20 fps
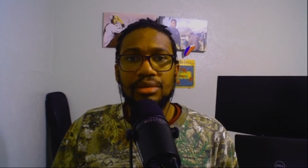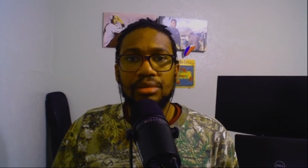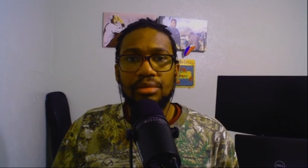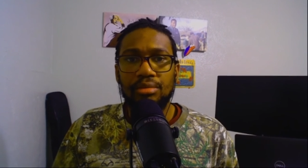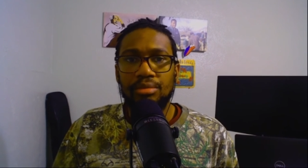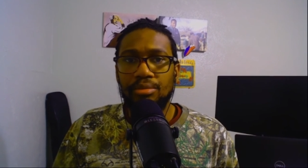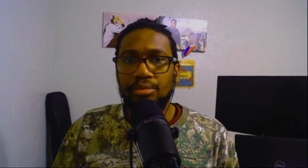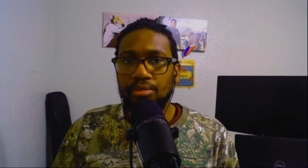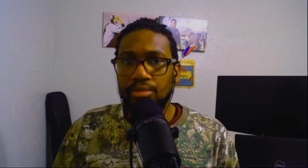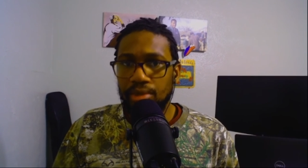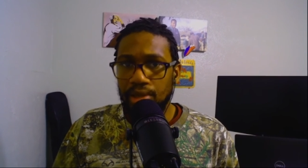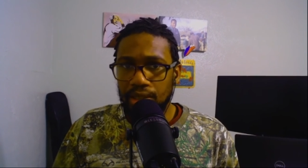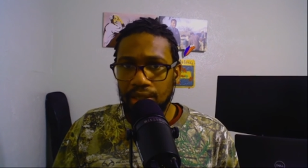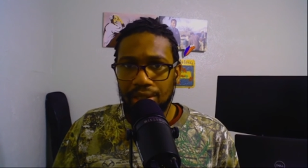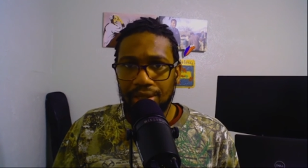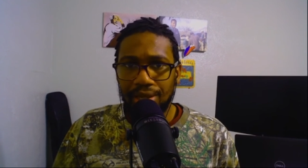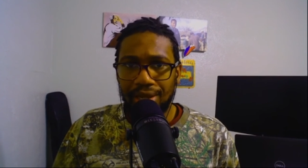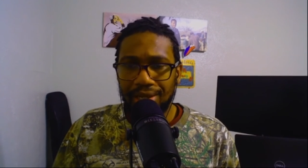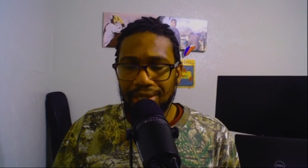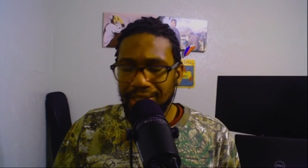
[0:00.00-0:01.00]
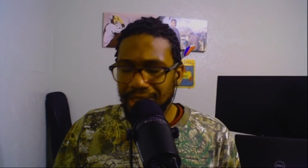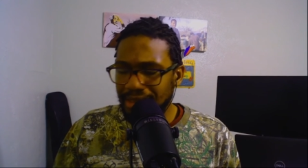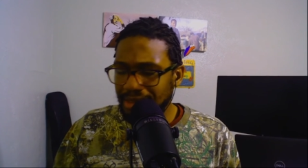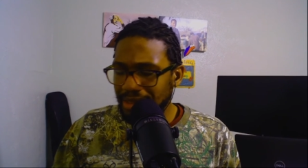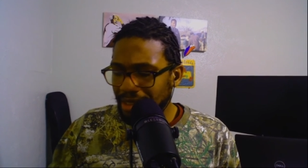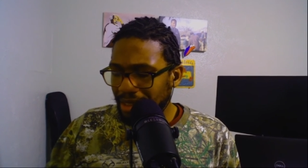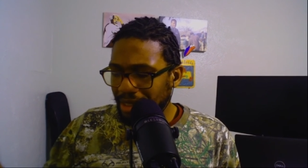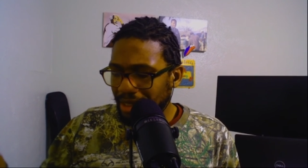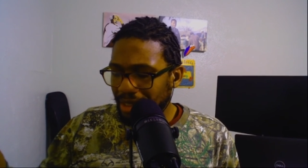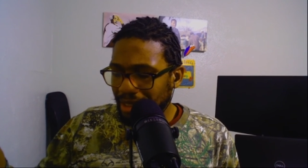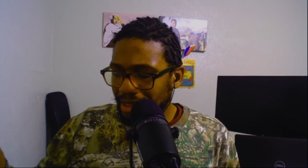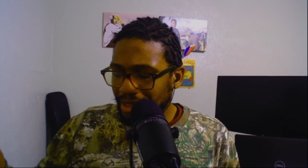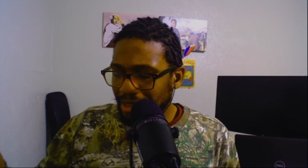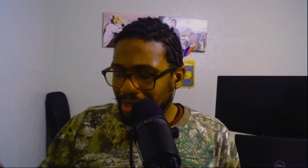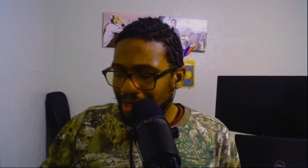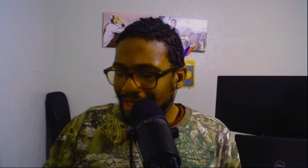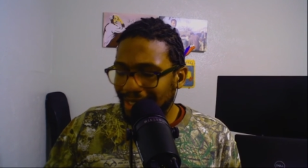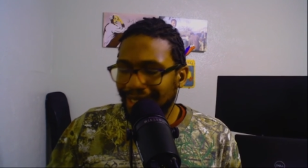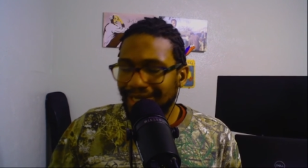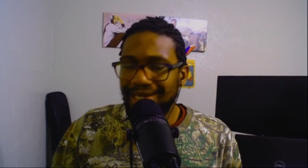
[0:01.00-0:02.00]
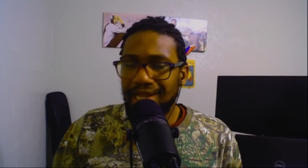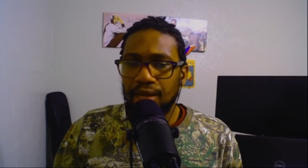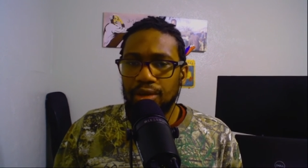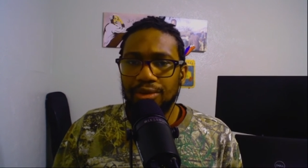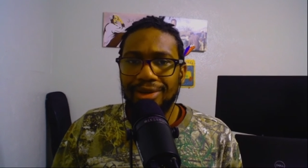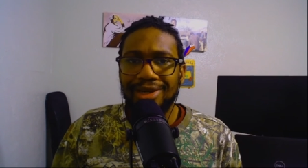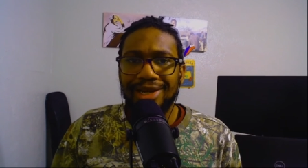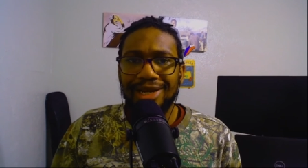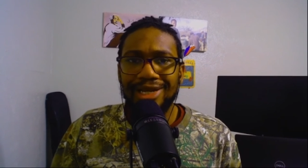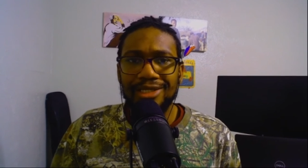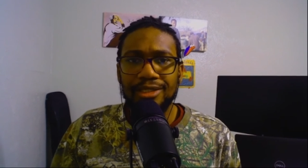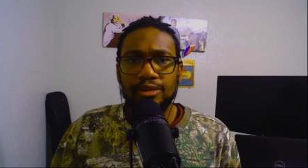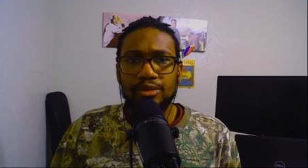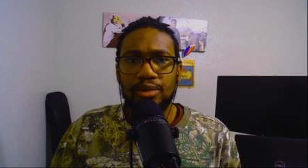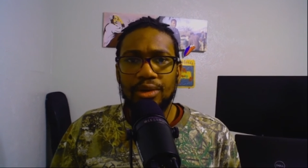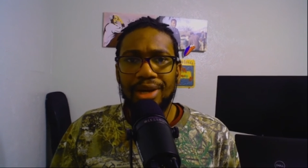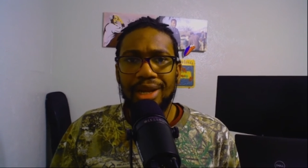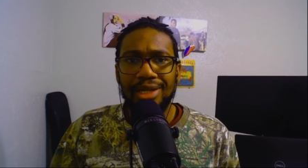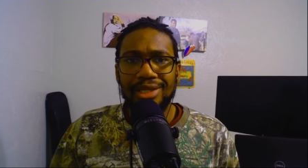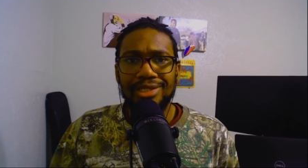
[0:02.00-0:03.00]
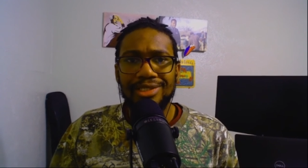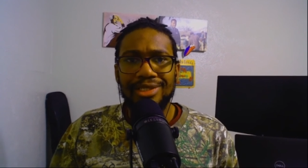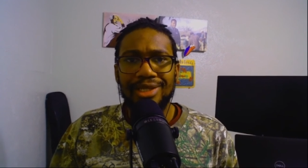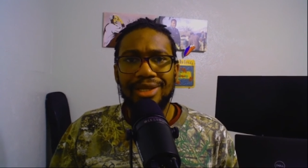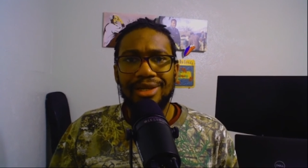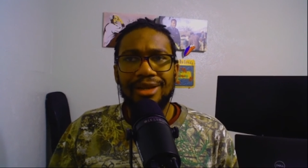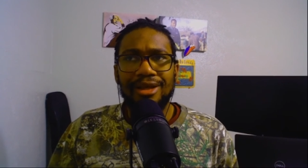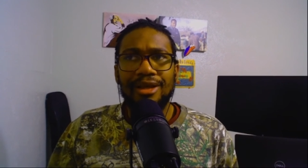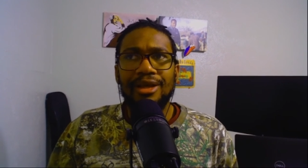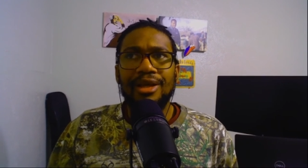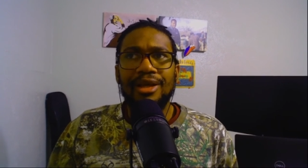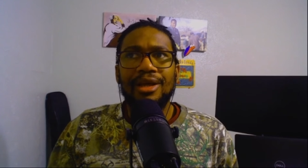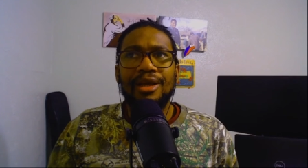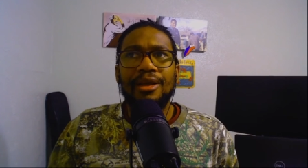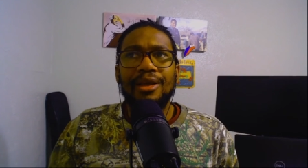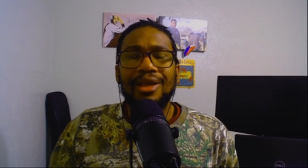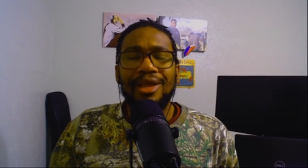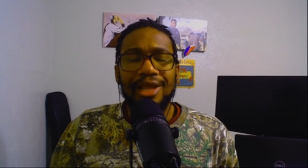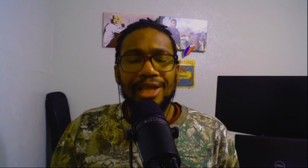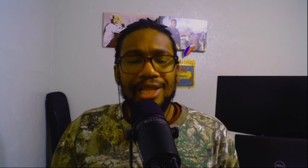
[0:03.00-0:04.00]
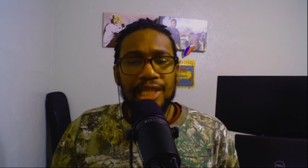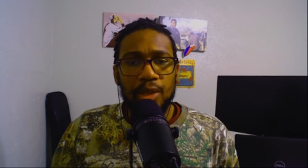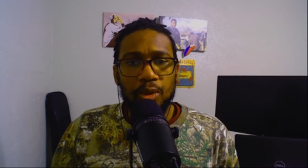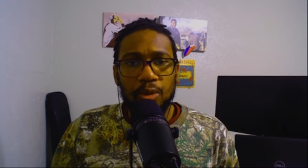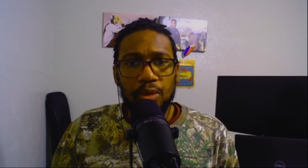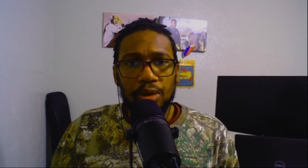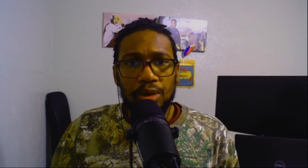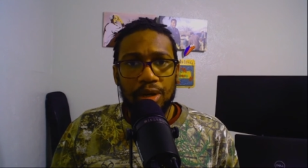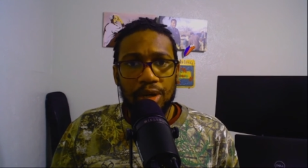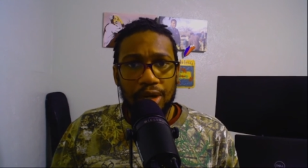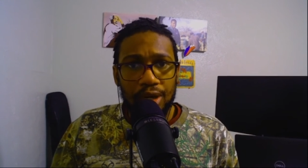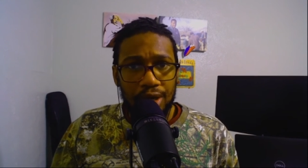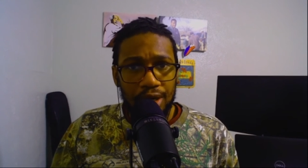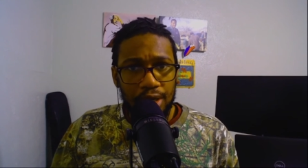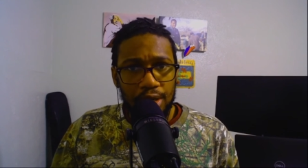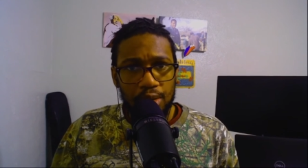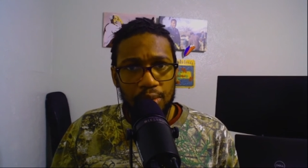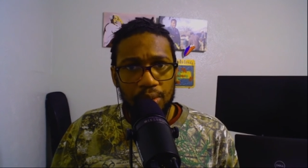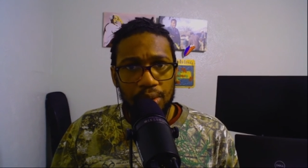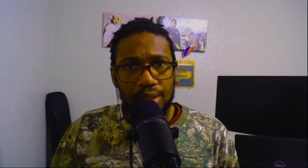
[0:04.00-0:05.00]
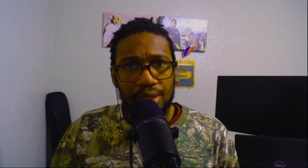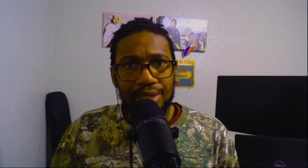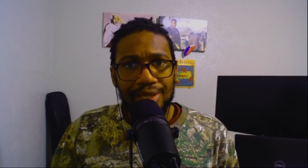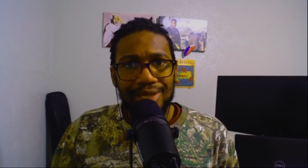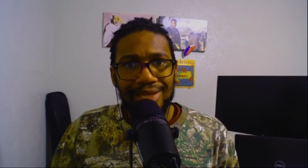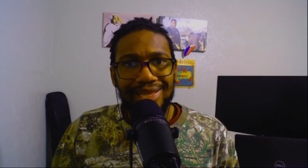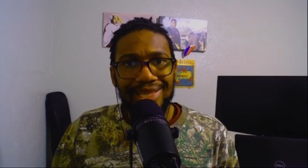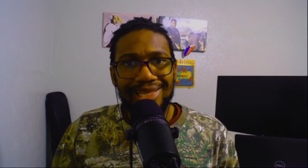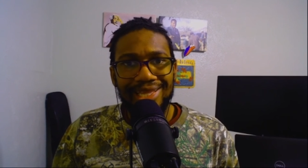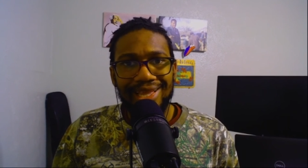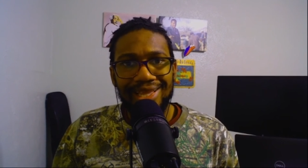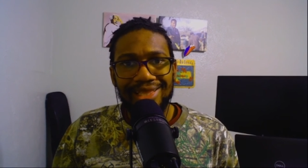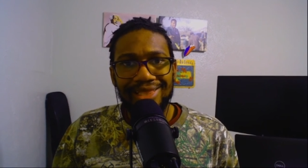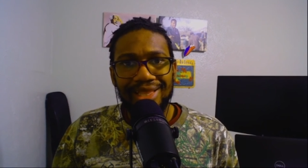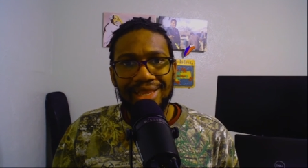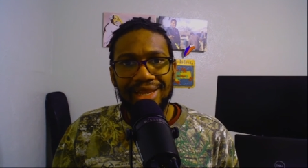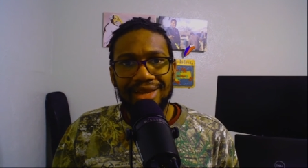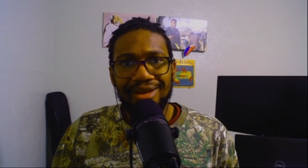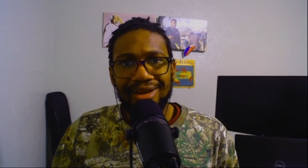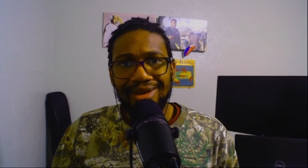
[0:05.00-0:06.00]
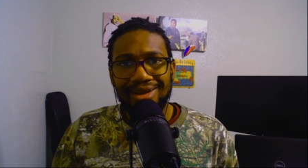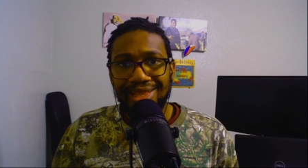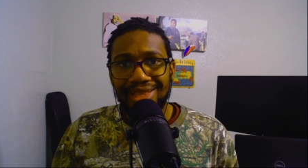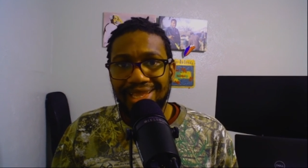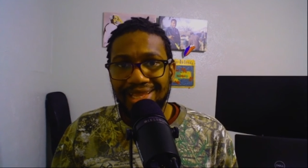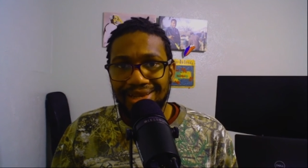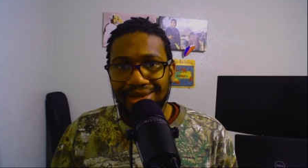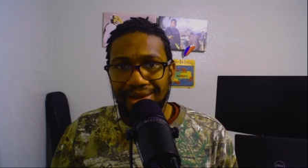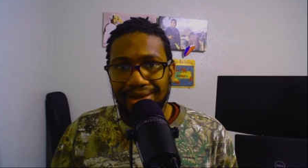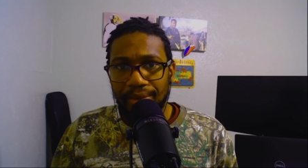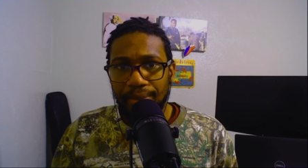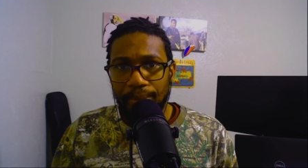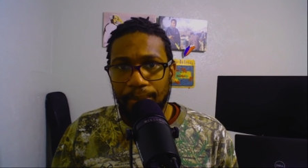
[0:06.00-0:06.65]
many lions, Daniel cast into the lion's den, and they were hungry, yet they did not eat.